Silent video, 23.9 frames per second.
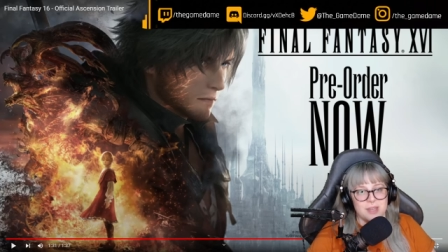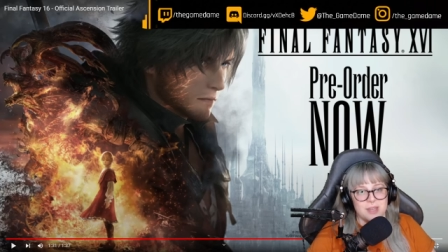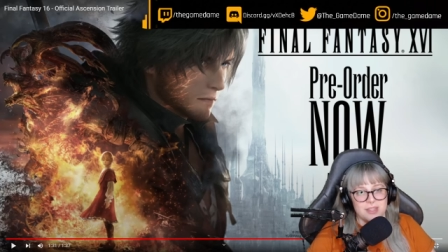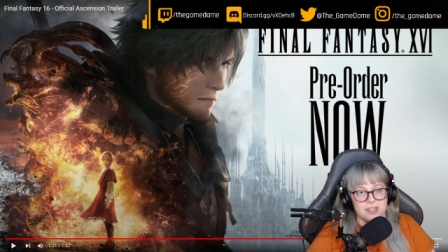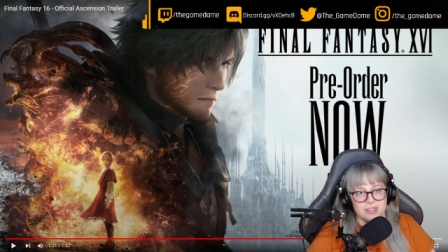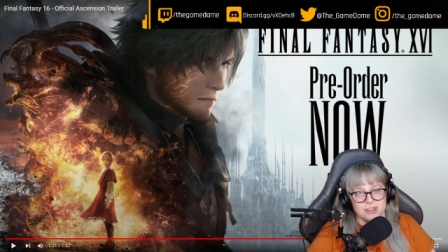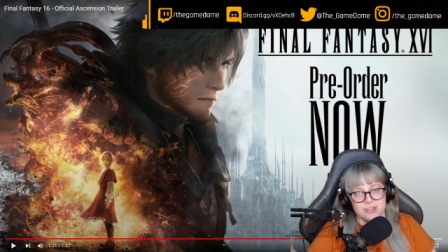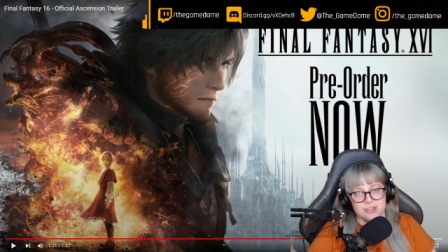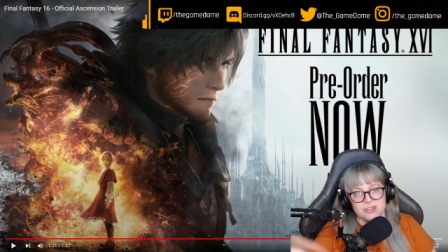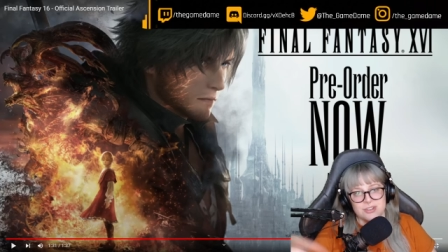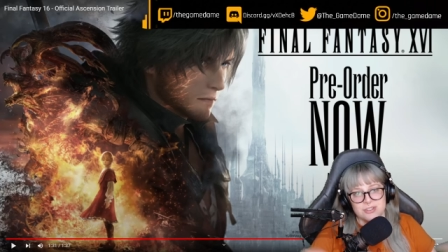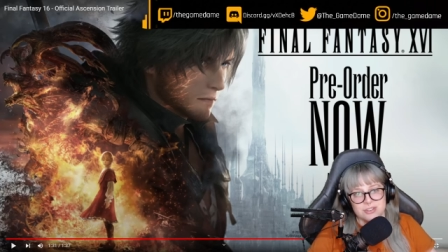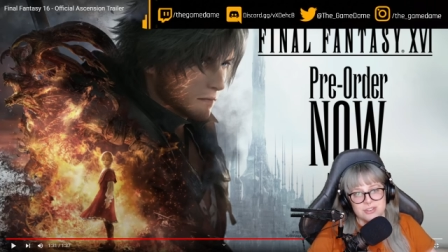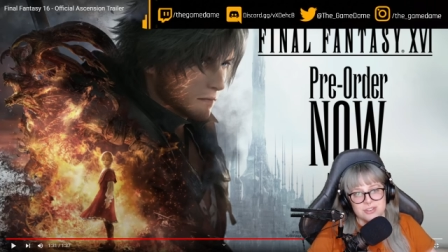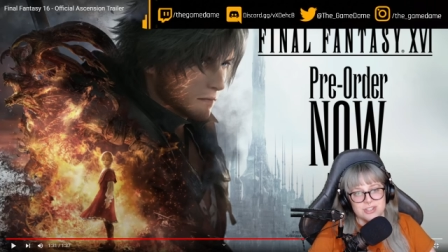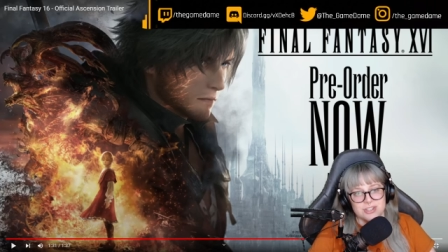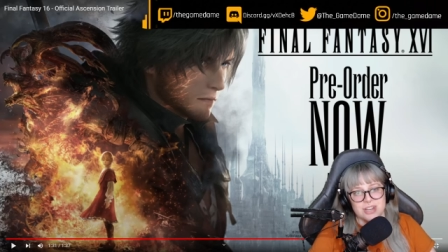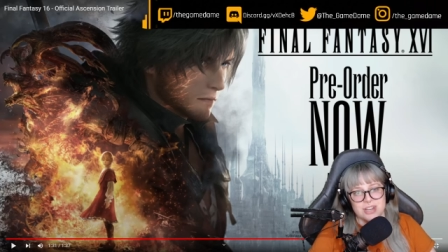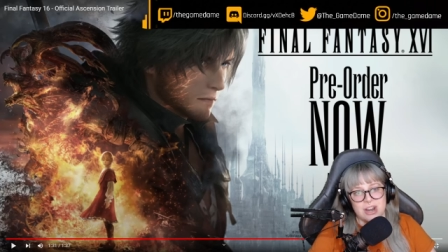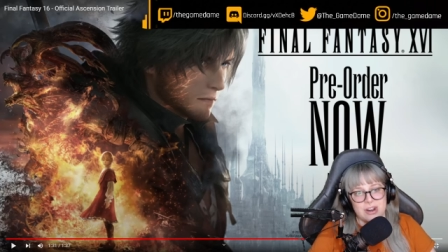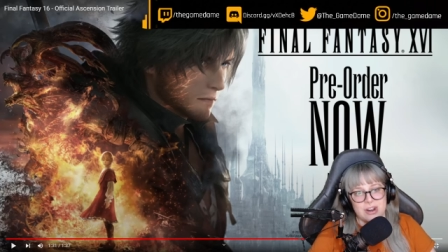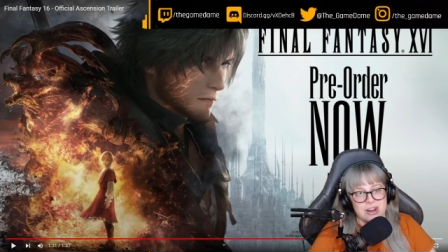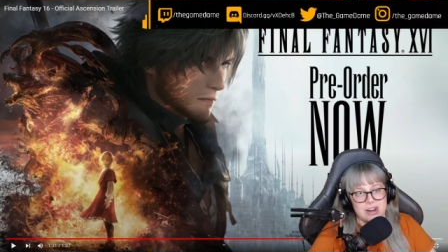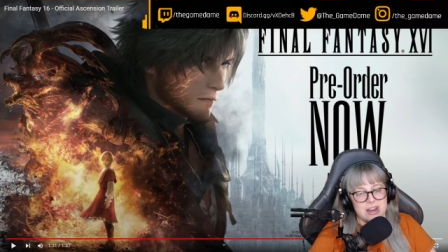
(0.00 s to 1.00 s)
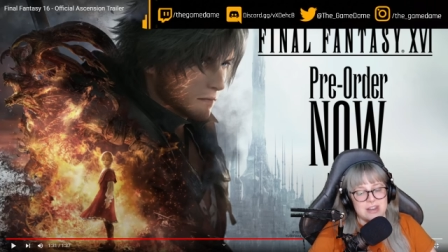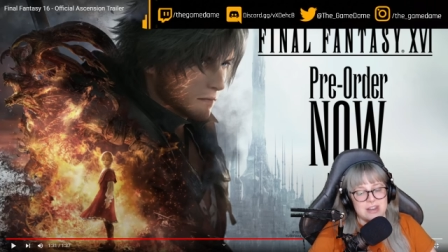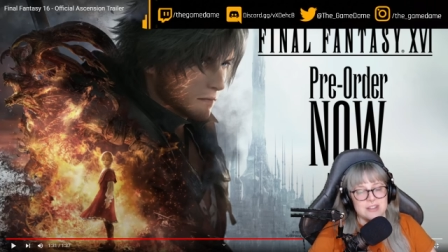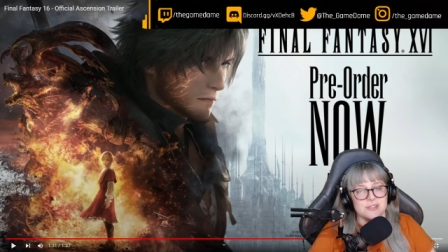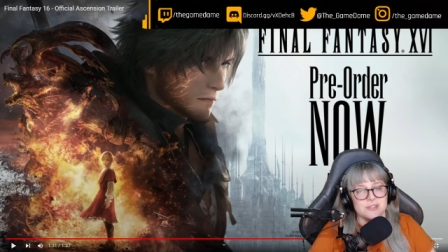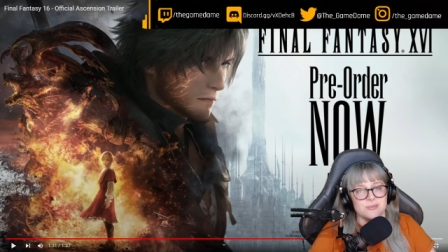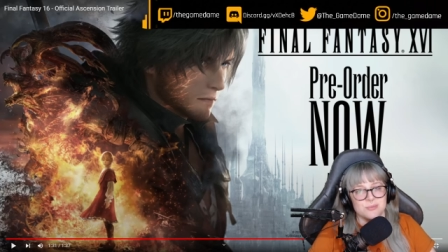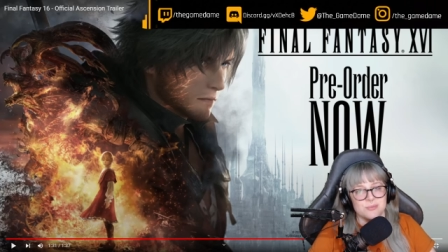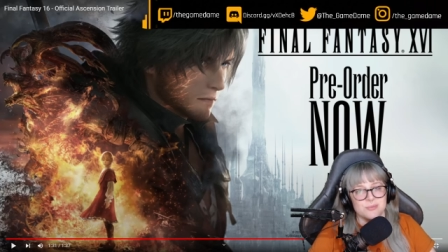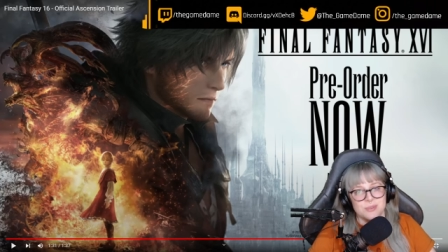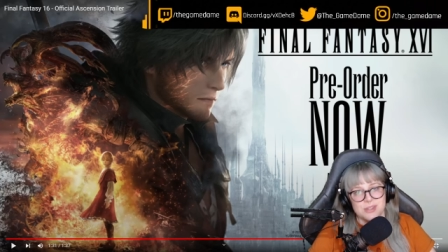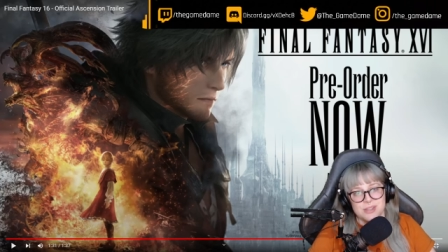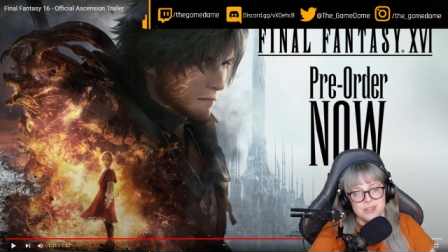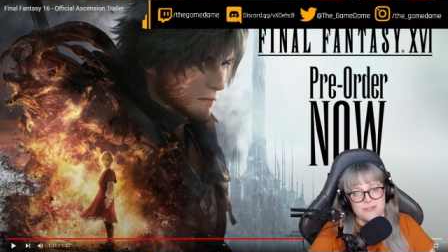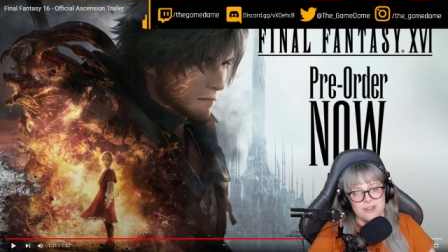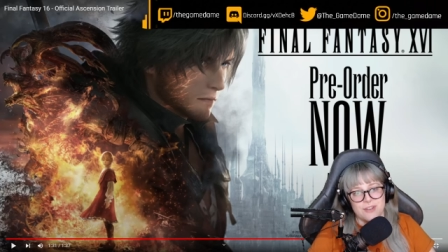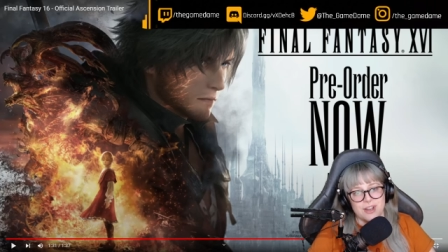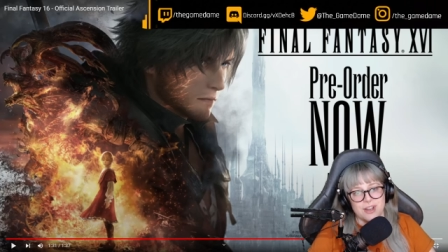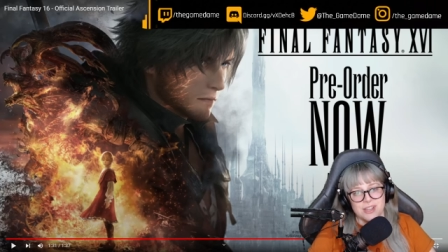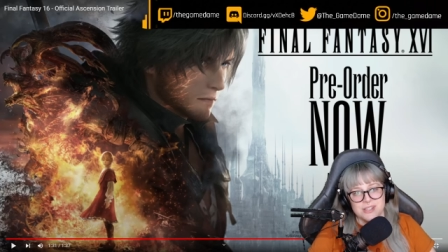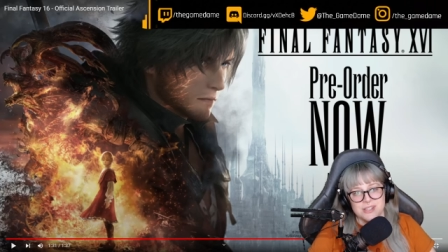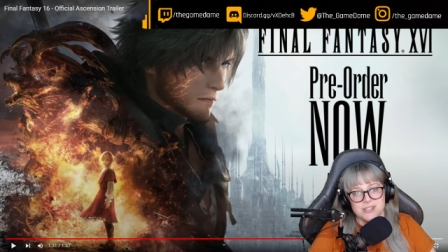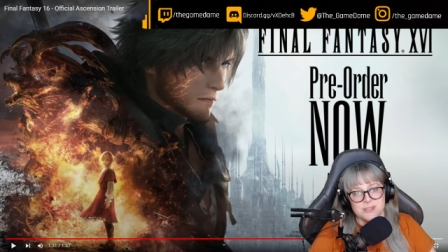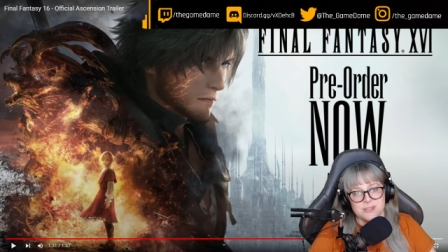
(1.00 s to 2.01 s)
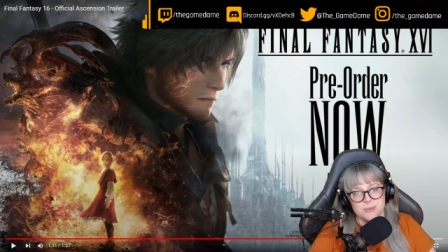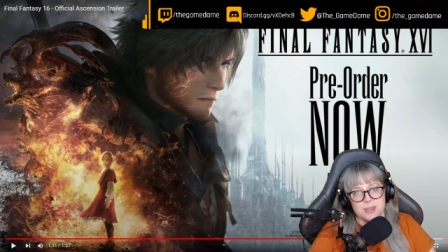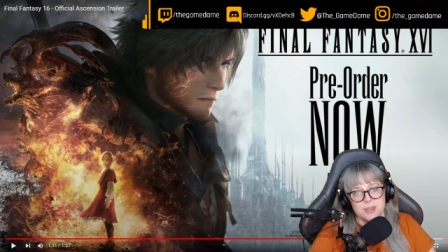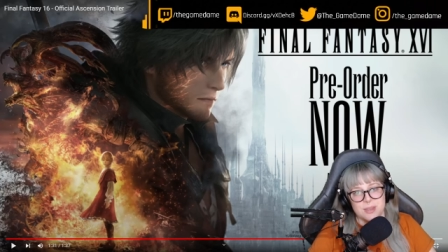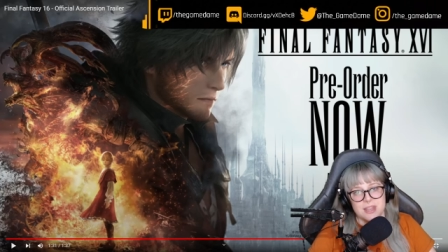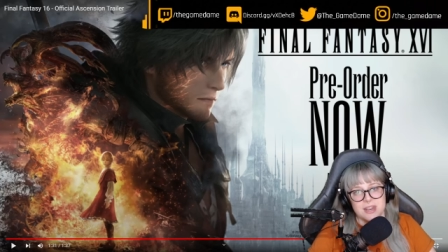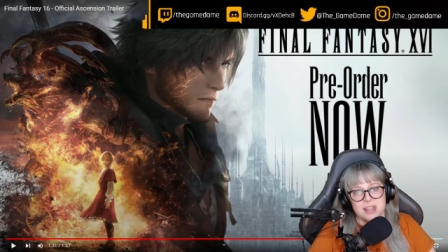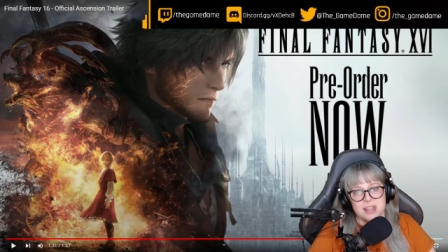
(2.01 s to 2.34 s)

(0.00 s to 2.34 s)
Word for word: and then you can just share it, and it's really fucking sweet.